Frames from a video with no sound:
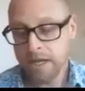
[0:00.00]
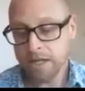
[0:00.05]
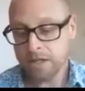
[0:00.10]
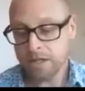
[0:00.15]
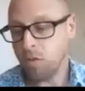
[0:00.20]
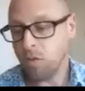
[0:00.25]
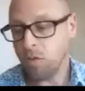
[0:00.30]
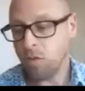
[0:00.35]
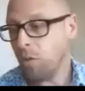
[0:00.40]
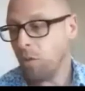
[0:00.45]

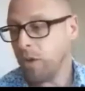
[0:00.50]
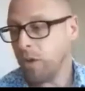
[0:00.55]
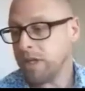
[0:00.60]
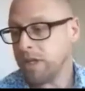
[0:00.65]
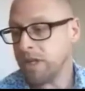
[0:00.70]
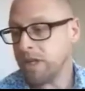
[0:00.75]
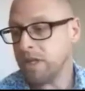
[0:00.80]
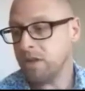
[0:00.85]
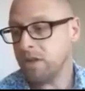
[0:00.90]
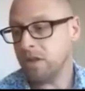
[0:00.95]
So what we
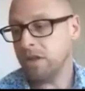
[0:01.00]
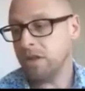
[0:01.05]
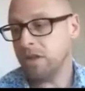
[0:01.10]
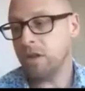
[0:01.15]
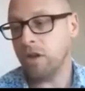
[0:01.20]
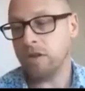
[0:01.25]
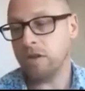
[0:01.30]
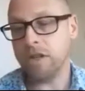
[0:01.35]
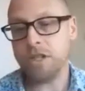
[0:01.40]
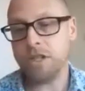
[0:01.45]
did, I'm
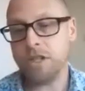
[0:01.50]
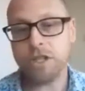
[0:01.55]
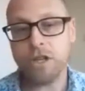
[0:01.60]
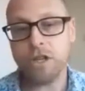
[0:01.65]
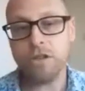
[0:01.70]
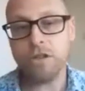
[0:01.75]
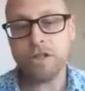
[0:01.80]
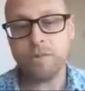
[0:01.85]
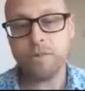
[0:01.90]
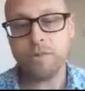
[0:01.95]
going to show
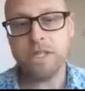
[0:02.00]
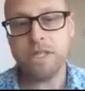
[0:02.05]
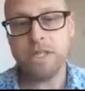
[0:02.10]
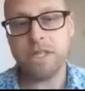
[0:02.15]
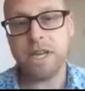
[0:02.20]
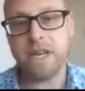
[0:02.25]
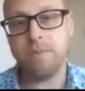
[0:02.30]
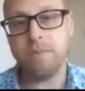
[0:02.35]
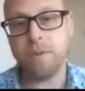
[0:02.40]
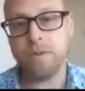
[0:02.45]
you some
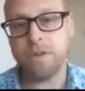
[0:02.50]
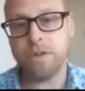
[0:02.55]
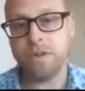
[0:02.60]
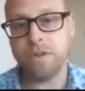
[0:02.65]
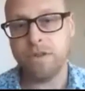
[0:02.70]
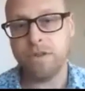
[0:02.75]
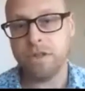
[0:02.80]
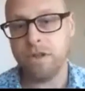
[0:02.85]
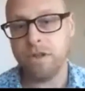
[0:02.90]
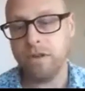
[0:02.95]
examples
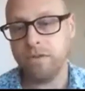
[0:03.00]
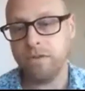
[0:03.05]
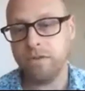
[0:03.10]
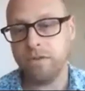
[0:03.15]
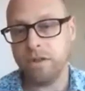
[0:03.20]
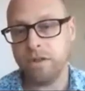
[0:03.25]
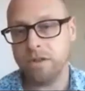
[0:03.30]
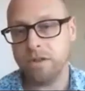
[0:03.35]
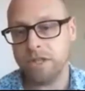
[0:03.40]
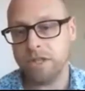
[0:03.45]
of
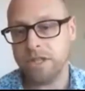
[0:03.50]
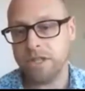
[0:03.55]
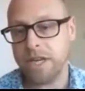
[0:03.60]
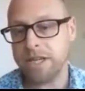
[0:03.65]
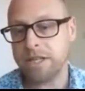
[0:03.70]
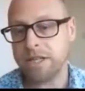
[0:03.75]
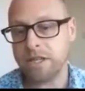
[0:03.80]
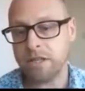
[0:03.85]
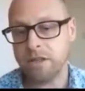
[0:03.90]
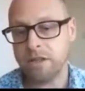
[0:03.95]
the
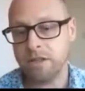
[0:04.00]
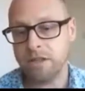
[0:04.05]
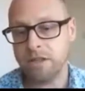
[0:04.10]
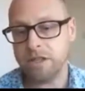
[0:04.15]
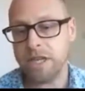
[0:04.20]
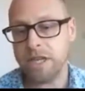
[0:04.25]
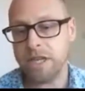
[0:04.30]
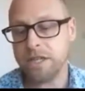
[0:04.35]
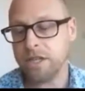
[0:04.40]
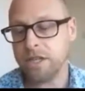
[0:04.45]

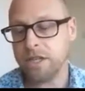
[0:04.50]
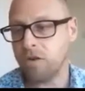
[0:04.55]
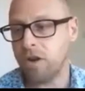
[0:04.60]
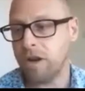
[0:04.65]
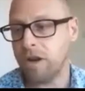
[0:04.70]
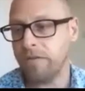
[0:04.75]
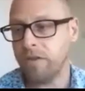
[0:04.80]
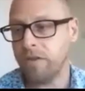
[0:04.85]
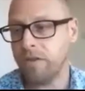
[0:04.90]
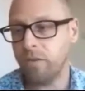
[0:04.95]
test
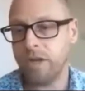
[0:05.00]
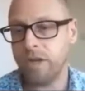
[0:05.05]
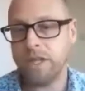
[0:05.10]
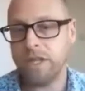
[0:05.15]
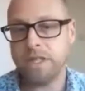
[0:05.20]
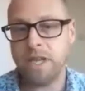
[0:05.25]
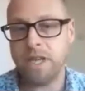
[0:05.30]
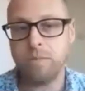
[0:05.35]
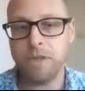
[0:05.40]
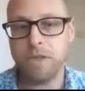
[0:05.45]
drive that we
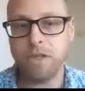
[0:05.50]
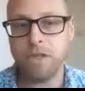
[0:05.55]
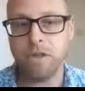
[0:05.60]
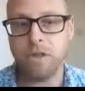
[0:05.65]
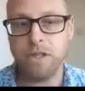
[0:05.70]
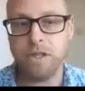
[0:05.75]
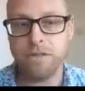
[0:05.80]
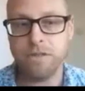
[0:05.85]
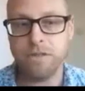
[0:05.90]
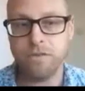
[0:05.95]
attempted
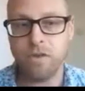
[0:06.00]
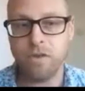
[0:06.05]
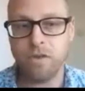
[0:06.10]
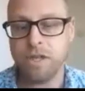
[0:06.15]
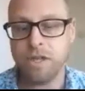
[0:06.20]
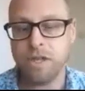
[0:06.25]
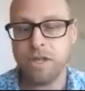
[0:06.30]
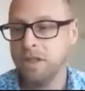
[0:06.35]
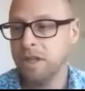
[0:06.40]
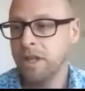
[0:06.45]
on this
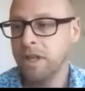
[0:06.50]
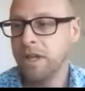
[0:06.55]
front.